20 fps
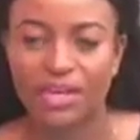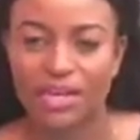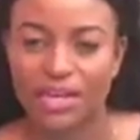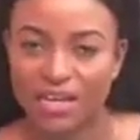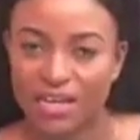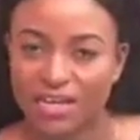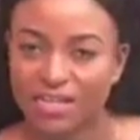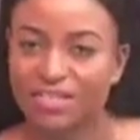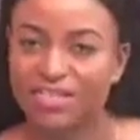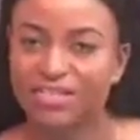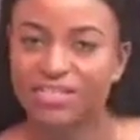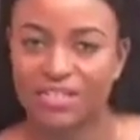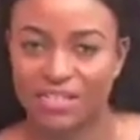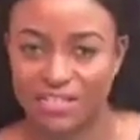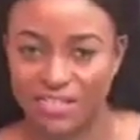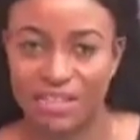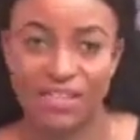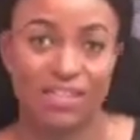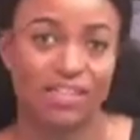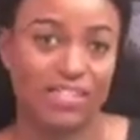
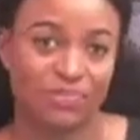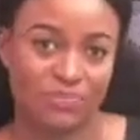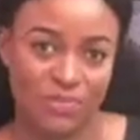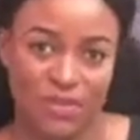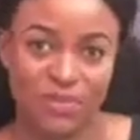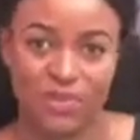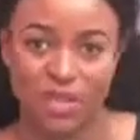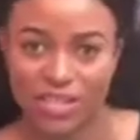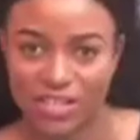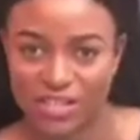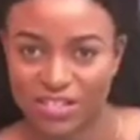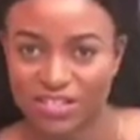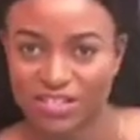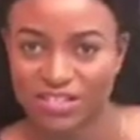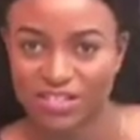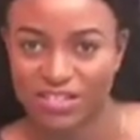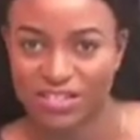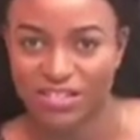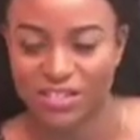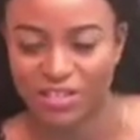It's an experience.
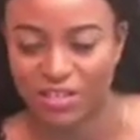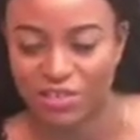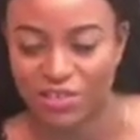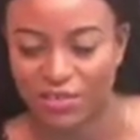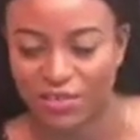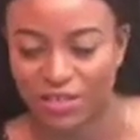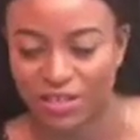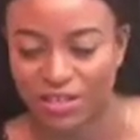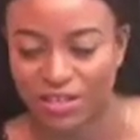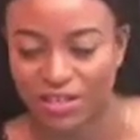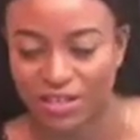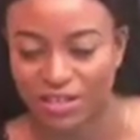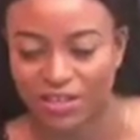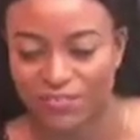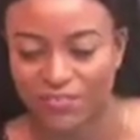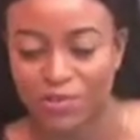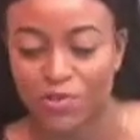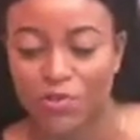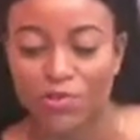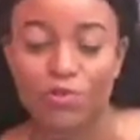
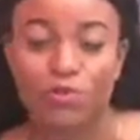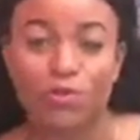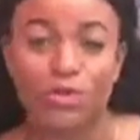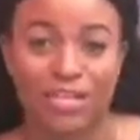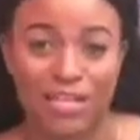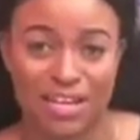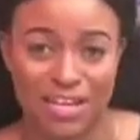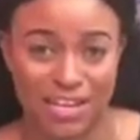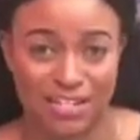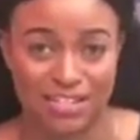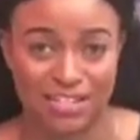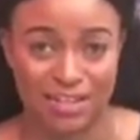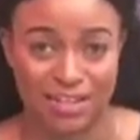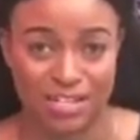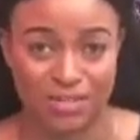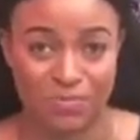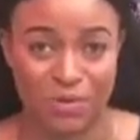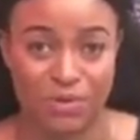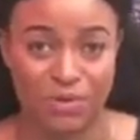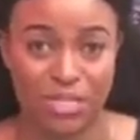If you go there, it's an
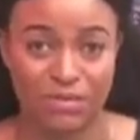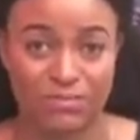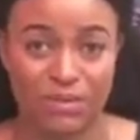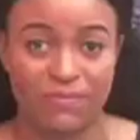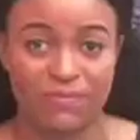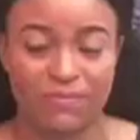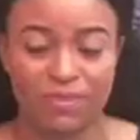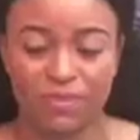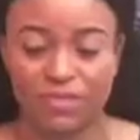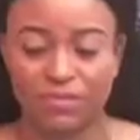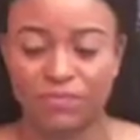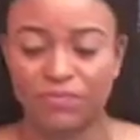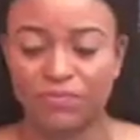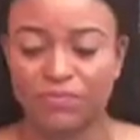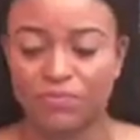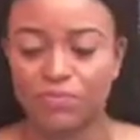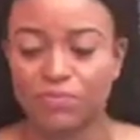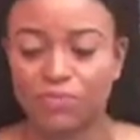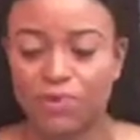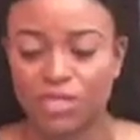experience. But for
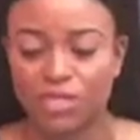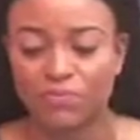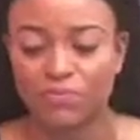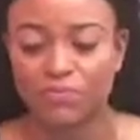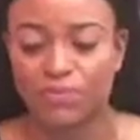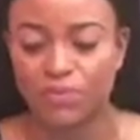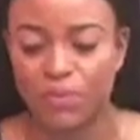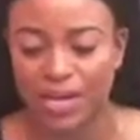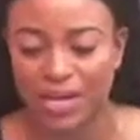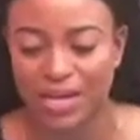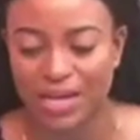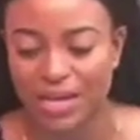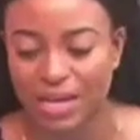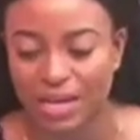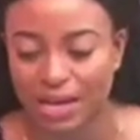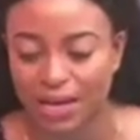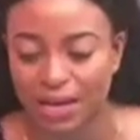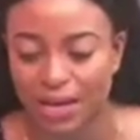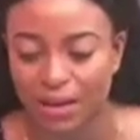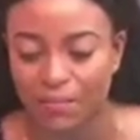what's
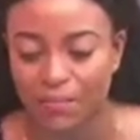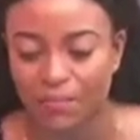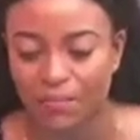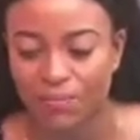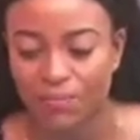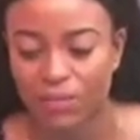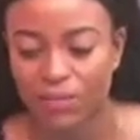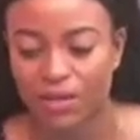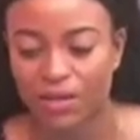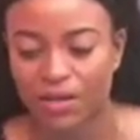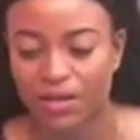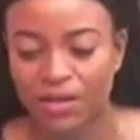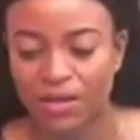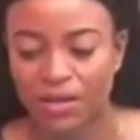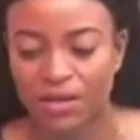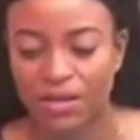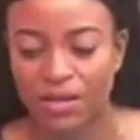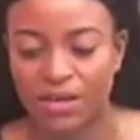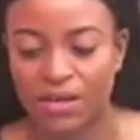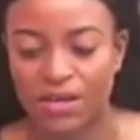bringing
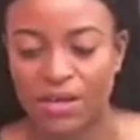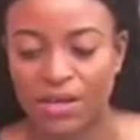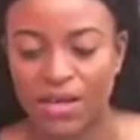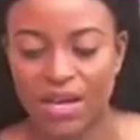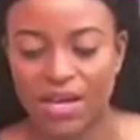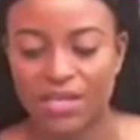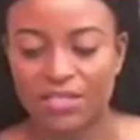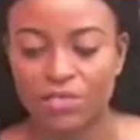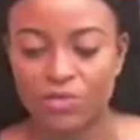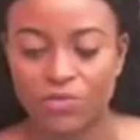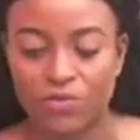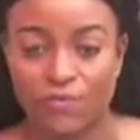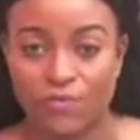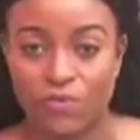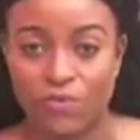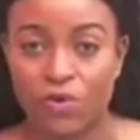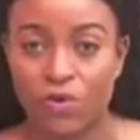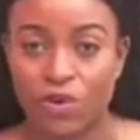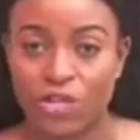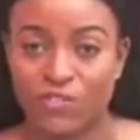it to
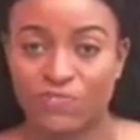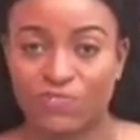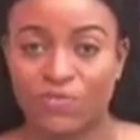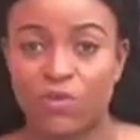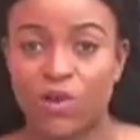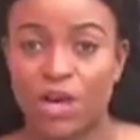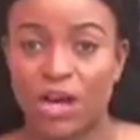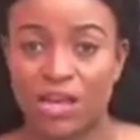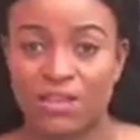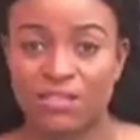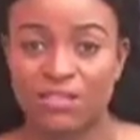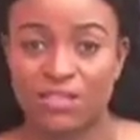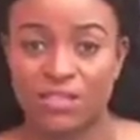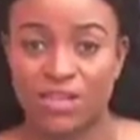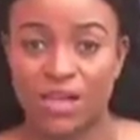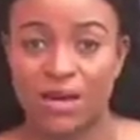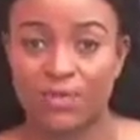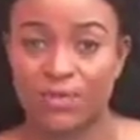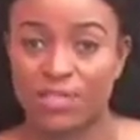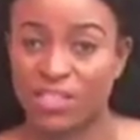focus for us
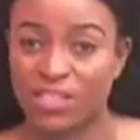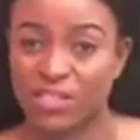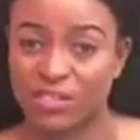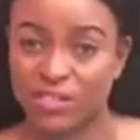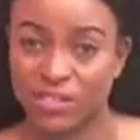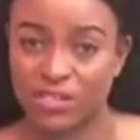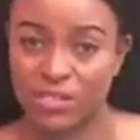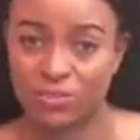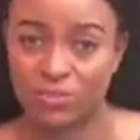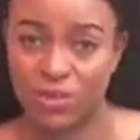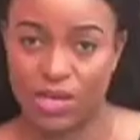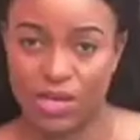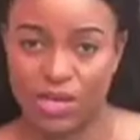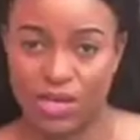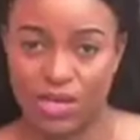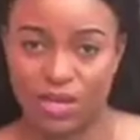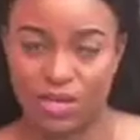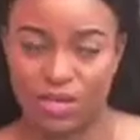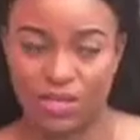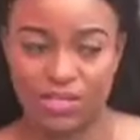now is just this
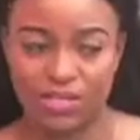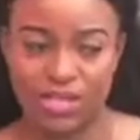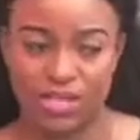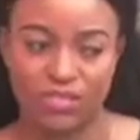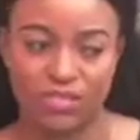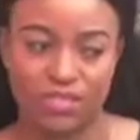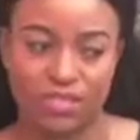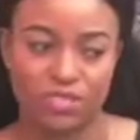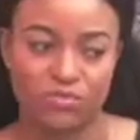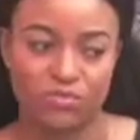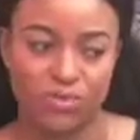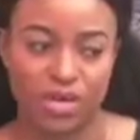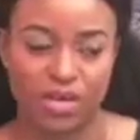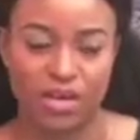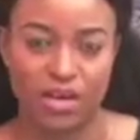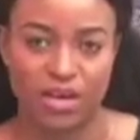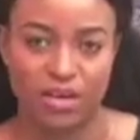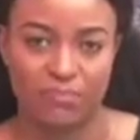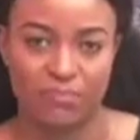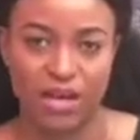weekend. Just this
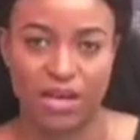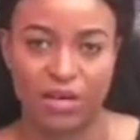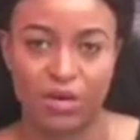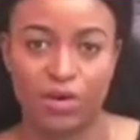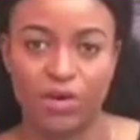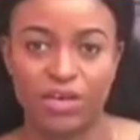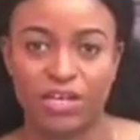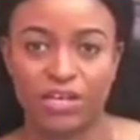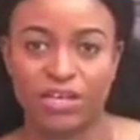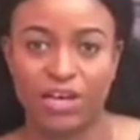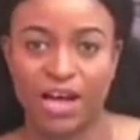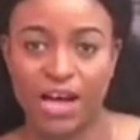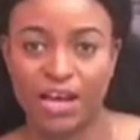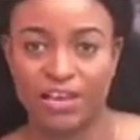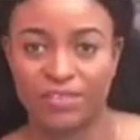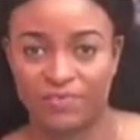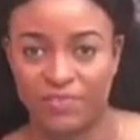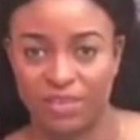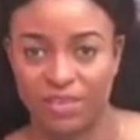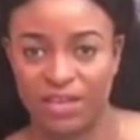weekend, my colleague
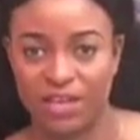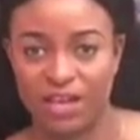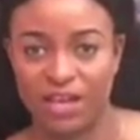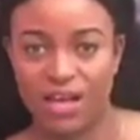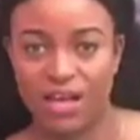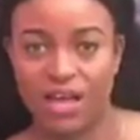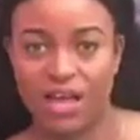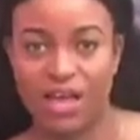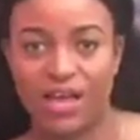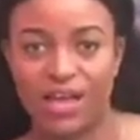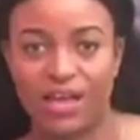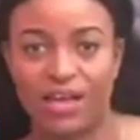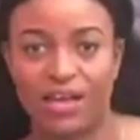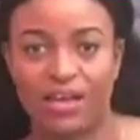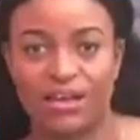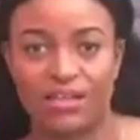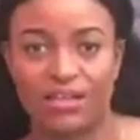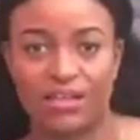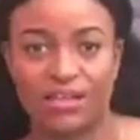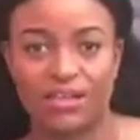Ivy
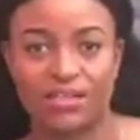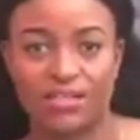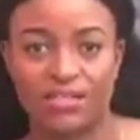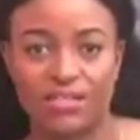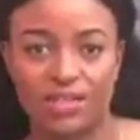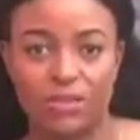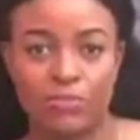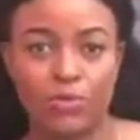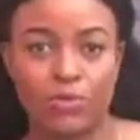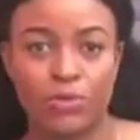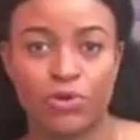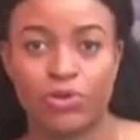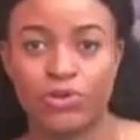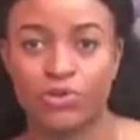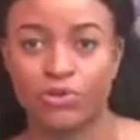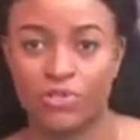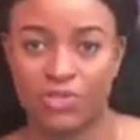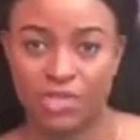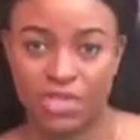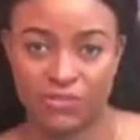and some
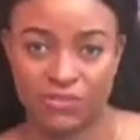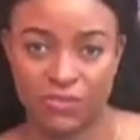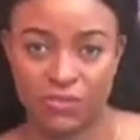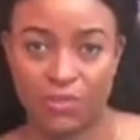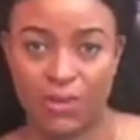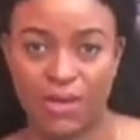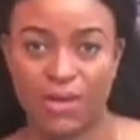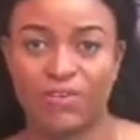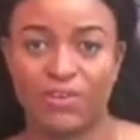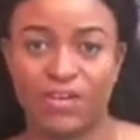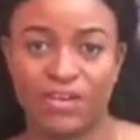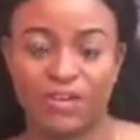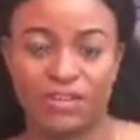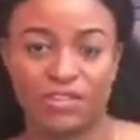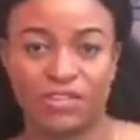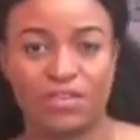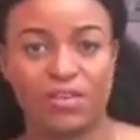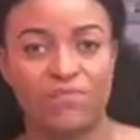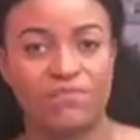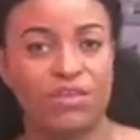producers from Pan African
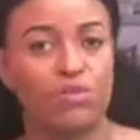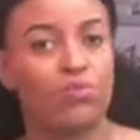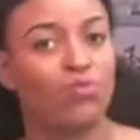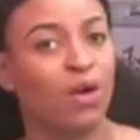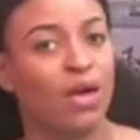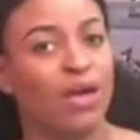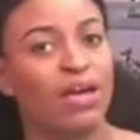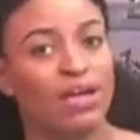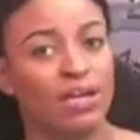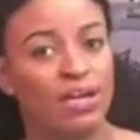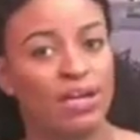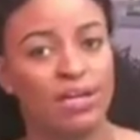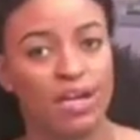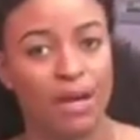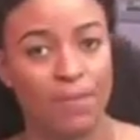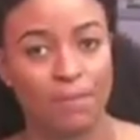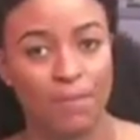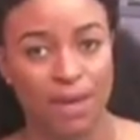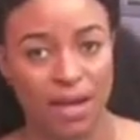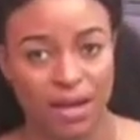TV were in
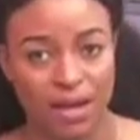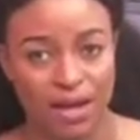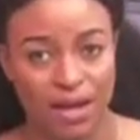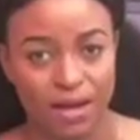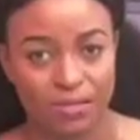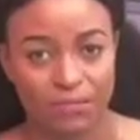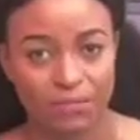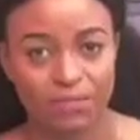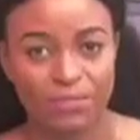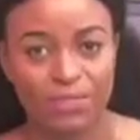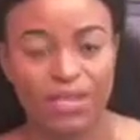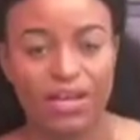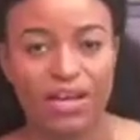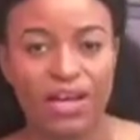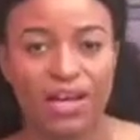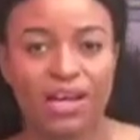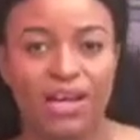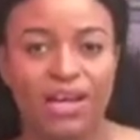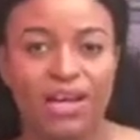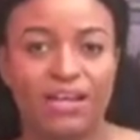Gambaga,
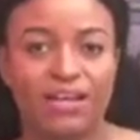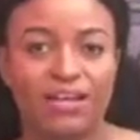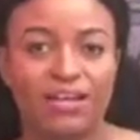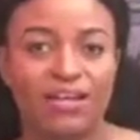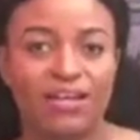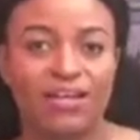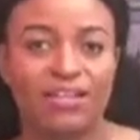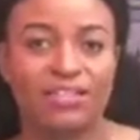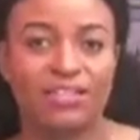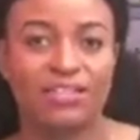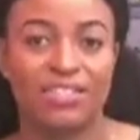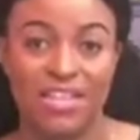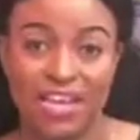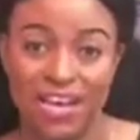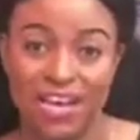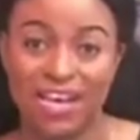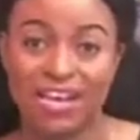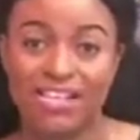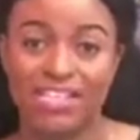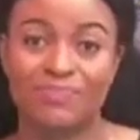and
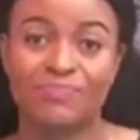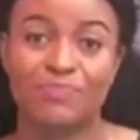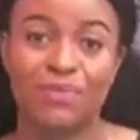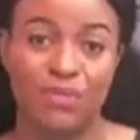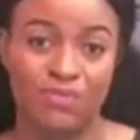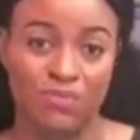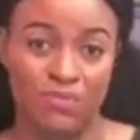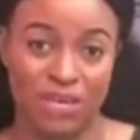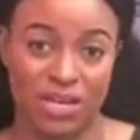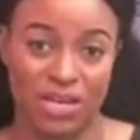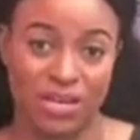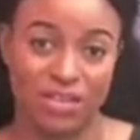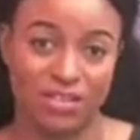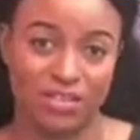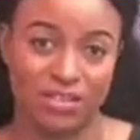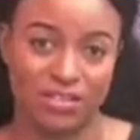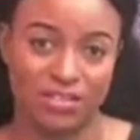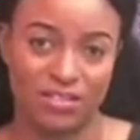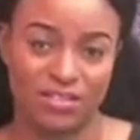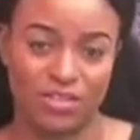they
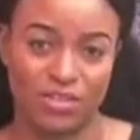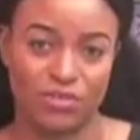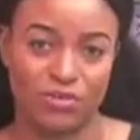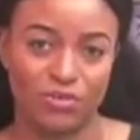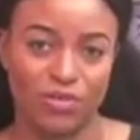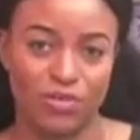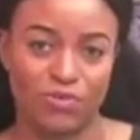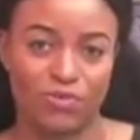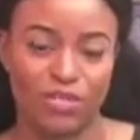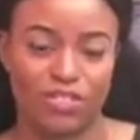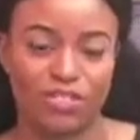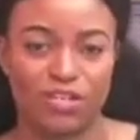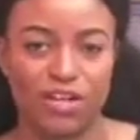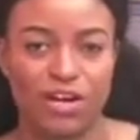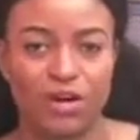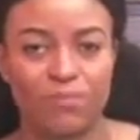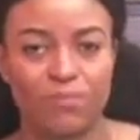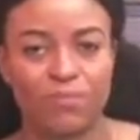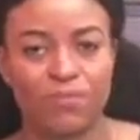experienced, the witch camp